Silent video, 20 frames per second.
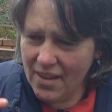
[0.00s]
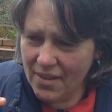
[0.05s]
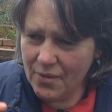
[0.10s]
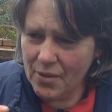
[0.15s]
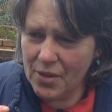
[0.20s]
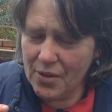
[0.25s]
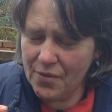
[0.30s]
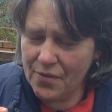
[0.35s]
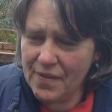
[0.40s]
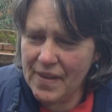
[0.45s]

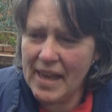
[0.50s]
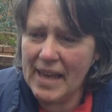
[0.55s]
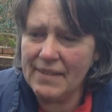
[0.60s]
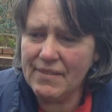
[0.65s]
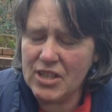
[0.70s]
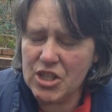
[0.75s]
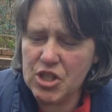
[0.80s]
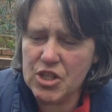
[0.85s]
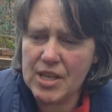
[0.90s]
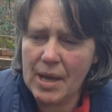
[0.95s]
what the fear
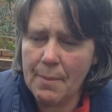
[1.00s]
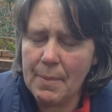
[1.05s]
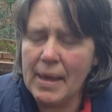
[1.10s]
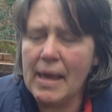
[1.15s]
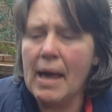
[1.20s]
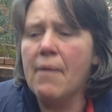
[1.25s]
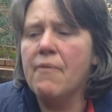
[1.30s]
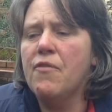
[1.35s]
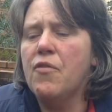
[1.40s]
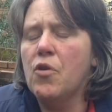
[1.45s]
which is
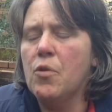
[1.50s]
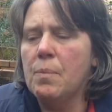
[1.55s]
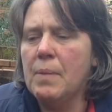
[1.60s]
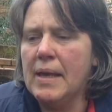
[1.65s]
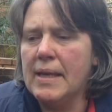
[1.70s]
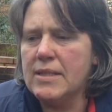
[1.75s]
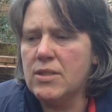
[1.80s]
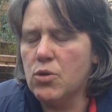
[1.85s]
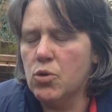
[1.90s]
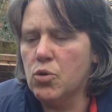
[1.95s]
coming up for
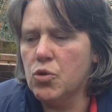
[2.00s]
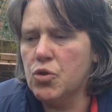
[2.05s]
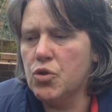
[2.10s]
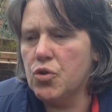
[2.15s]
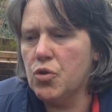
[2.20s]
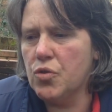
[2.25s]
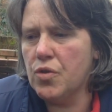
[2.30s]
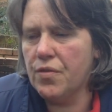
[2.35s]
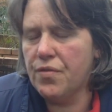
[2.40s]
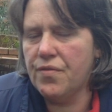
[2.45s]
me is
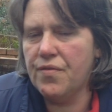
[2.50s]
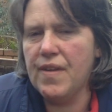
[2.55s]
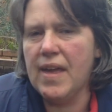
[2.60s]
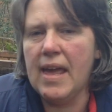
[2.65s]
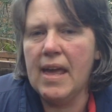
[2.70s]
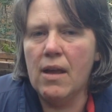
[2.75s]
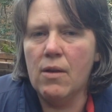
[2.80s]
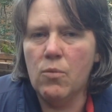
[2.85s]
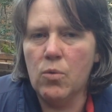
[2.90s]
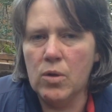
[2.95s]
also the
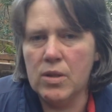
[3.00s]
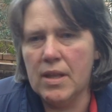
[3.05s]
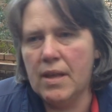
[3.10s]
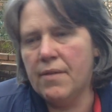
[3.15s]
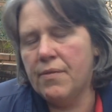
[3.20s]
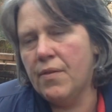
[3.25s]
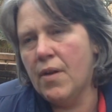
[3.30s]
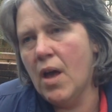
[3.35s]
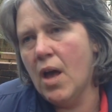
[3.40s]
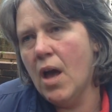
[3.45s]
fear, what
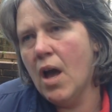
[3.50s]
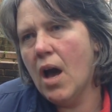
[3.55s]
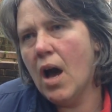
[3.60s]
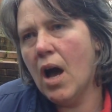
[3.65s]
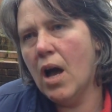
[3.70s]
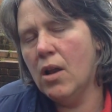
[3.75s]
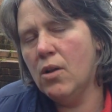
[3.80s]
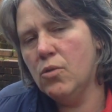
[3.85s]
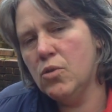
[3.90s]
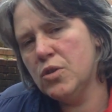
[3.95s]
if
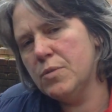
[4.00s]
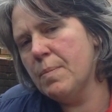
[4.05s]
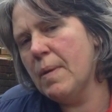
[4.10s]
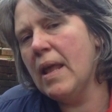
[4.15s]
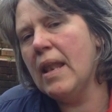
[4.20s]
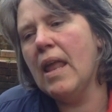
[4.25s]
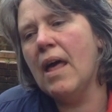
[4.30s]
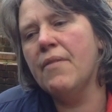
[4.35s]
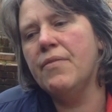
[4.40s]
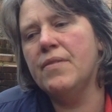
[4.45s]
I lose
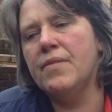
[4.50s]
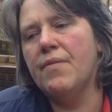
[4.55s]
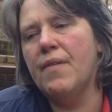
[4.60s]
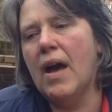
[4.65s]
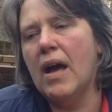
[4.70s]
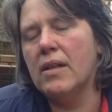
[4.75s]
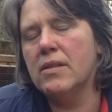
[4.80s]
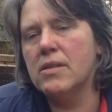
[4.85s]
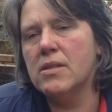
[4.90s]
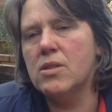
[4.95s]
my loved
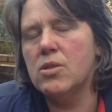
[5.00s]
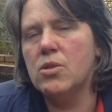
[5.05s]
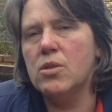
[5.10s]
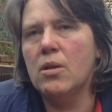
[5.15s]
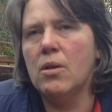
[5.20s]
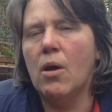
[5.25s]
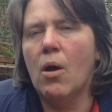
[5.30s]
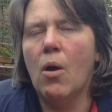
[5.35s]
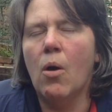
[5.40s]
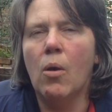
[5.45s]
ones,
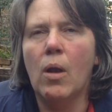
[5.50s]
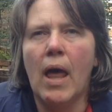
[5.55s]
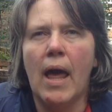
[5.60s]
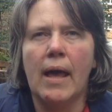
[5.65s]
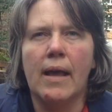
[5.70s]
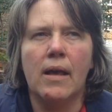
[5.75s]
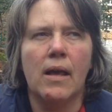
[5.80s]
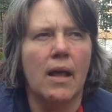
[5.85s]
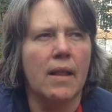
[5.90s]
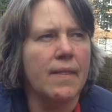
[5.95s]

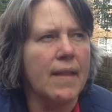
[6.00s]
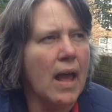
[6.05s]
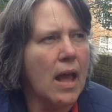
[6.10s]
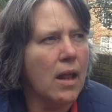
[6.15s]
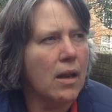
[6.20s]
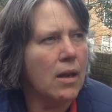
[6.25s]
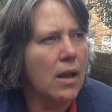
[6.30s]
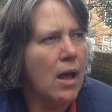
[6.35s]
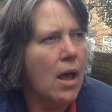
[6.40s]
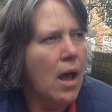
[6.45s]
and
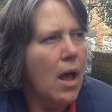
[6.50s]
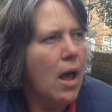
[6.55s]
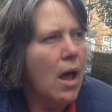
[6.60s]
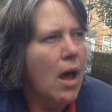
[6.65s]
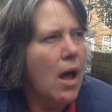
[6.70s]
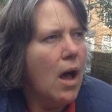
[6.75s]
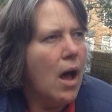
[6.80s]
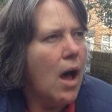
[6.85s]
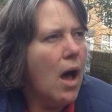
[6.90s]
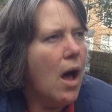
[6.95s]
then
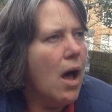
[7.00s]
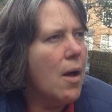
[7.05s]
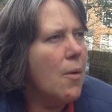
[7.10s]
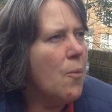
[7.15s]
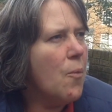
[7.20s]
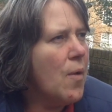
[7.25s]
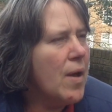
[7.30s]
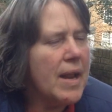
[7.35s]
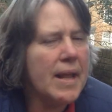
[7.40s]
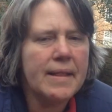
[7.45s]

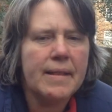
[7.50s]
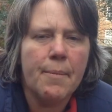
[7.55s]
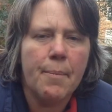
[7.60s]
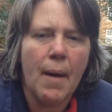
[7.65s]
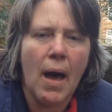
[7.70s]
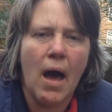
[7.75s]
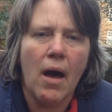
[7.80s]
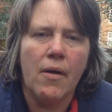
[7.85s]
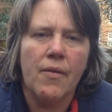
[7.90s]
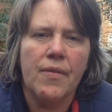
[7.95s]
I'm worried
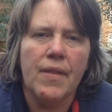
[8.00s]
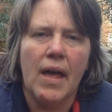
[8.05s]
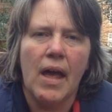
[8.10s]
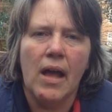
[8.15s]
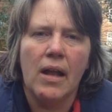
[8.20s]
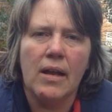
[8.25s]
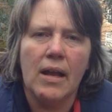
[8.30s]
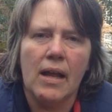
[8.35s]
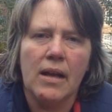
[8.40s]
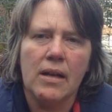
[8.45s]
about
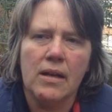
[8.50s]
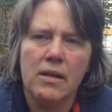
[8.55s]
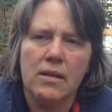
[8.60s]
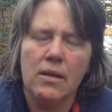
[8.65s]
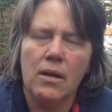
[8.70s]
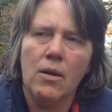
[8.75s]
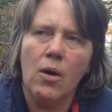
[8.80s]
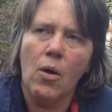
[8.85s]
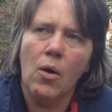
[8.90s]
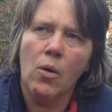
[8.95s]
then, and
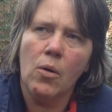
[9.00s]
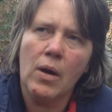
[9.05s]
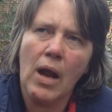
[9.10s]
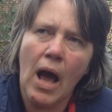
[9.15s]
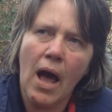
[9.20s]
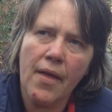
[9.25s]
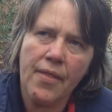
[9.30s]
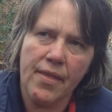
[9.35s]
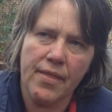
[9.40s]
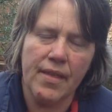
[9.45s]

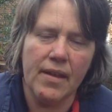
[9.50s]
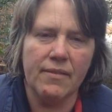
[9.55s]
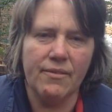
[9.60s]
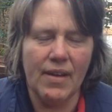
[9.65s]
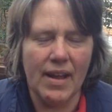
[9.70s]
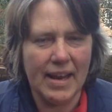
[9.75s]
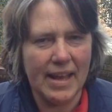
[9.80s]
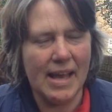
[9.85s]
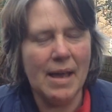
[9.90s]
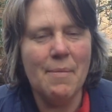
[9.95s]
rather than
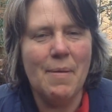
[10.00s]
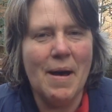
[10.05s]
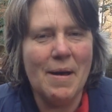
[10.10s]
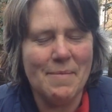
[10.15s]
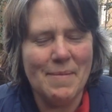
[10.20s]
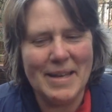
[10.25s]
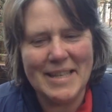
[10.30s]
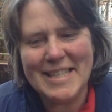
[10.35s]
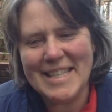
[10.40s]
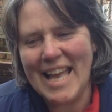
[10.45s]
worrying about
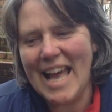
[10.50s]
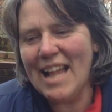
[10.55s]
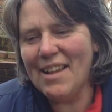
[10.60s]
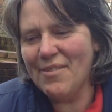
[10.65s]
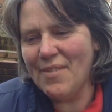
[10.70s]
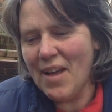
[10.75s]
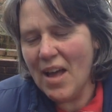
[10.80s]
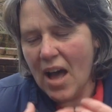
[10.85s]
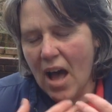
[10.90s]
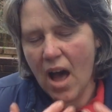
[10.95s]

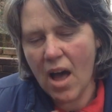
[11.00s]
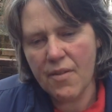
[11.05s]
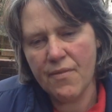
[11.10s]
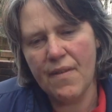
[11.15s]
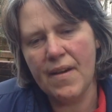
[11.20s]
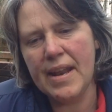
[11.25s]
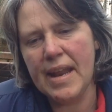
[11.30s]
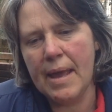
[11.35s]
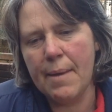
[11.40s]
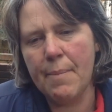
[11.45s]
myself, I
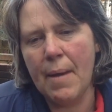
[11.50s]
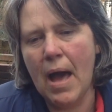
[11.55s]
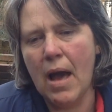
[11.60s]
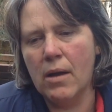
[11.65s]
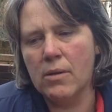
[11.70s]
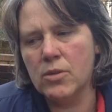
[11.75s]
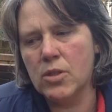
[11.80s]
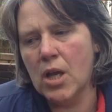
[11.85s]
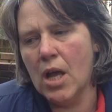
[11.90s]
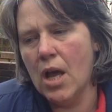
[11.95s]
worry
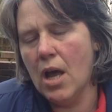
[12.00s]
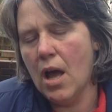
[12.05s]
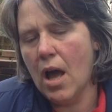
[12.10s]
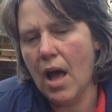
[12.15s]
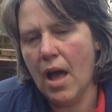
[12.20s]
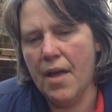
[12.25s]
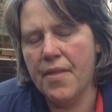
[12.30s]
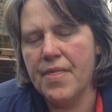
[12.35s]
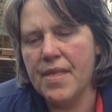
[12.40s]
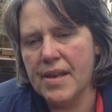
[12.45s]
about
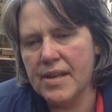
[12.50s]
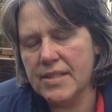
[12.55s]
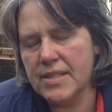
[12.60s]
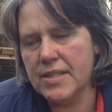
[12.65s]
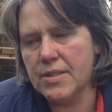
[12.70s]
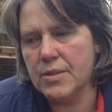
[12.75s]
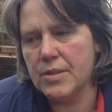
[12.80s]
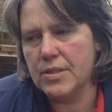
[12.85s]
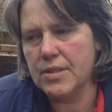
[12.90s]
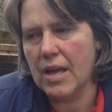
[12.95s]

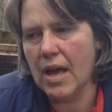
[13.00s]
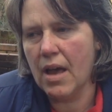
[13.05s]
others.